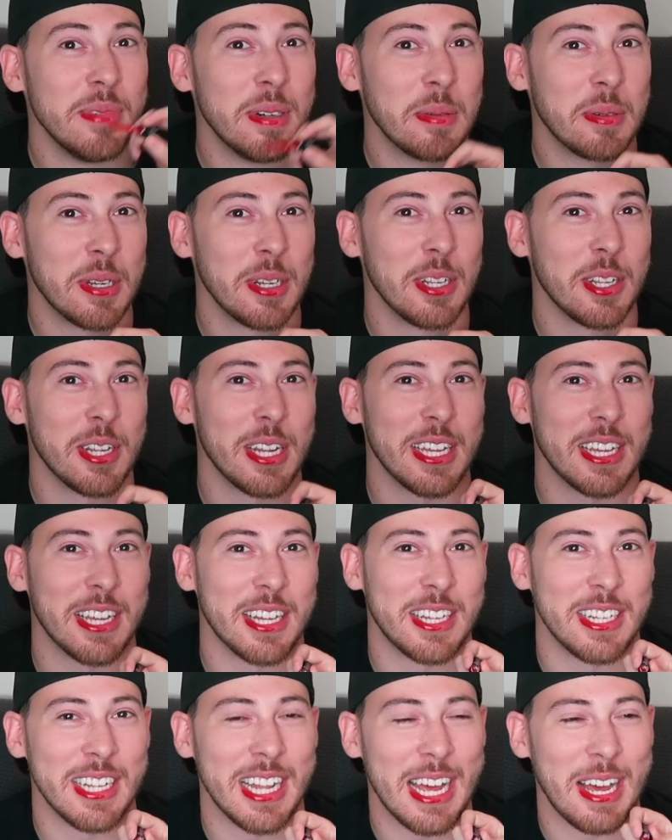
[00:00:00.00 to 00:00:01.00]
I'm gonna look like
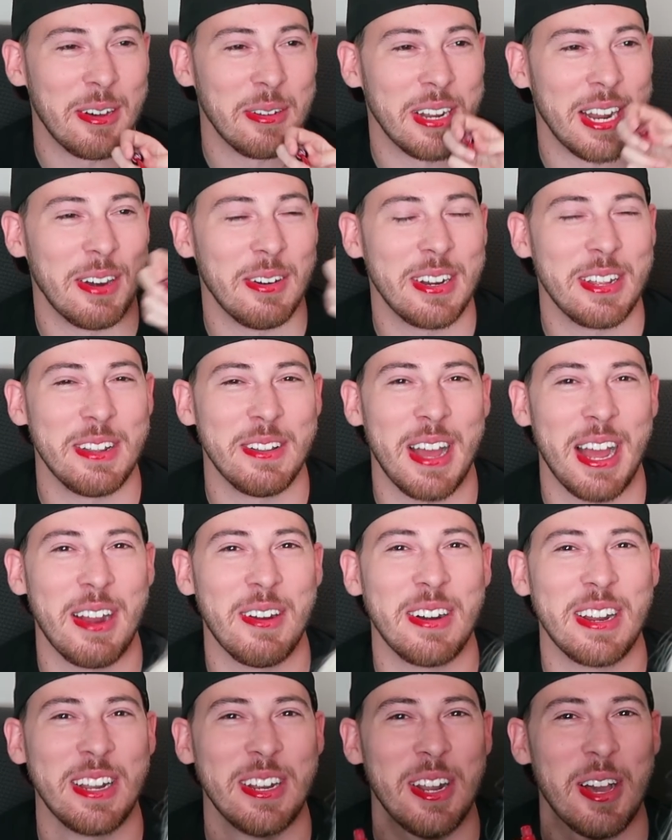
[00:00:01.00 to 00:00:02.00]
a clown. I already, I
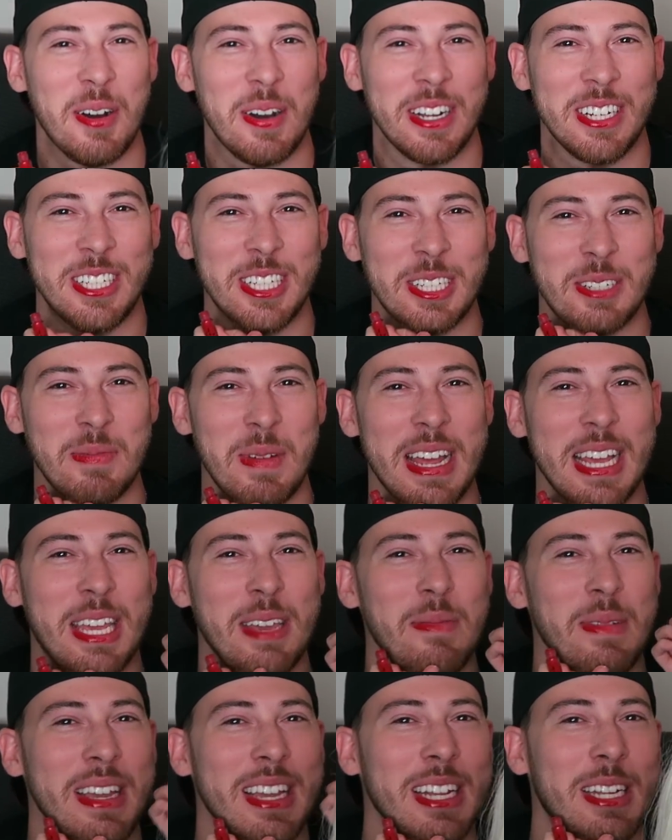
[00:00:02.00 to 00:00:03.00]
already know it. She's
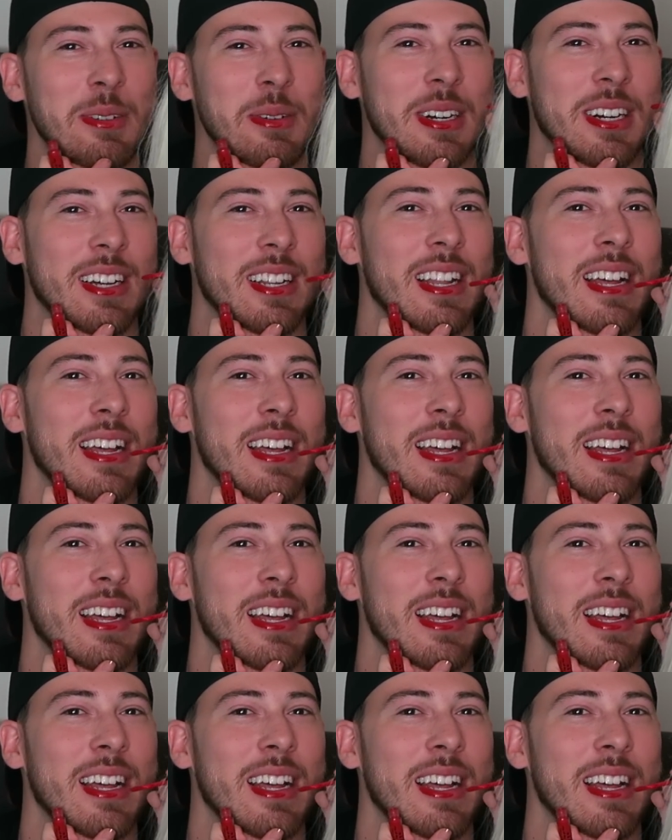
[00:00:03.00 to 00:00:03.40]
making me into a